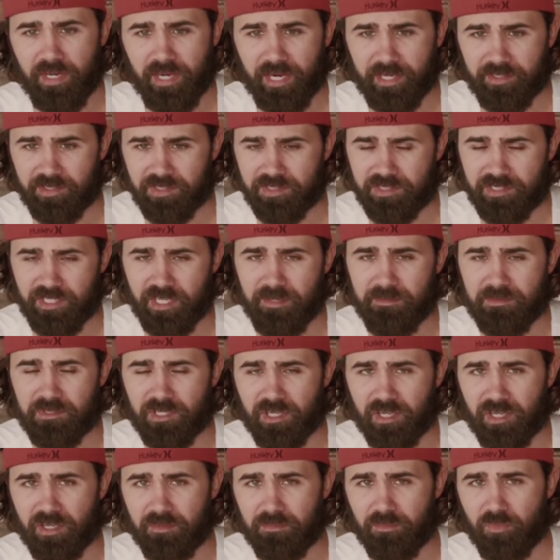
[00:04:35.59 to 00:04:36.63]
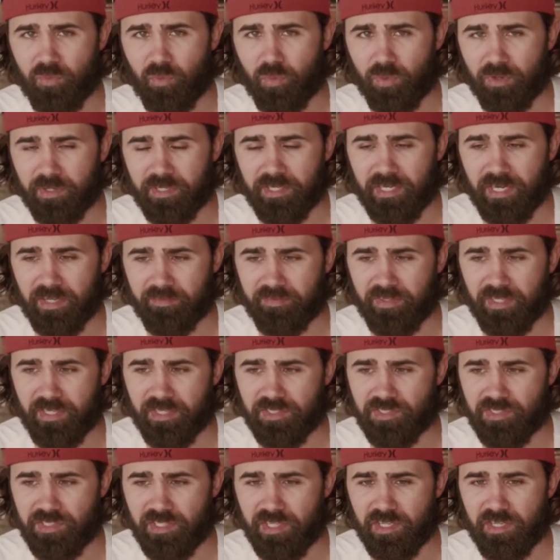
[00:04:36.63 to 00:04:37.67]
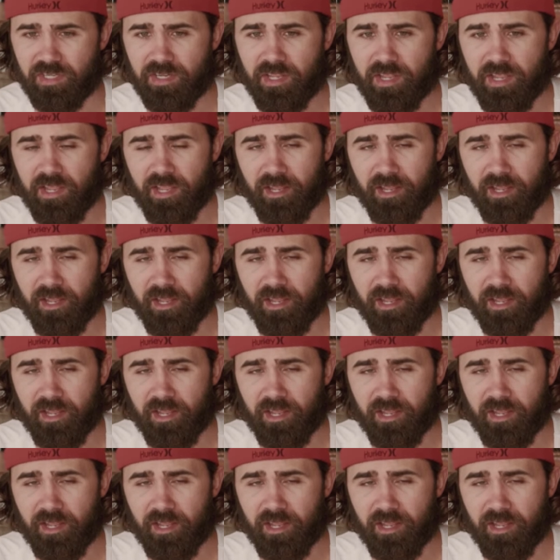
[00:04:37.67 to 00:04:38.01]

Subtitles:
at the same time work in Afghanistan,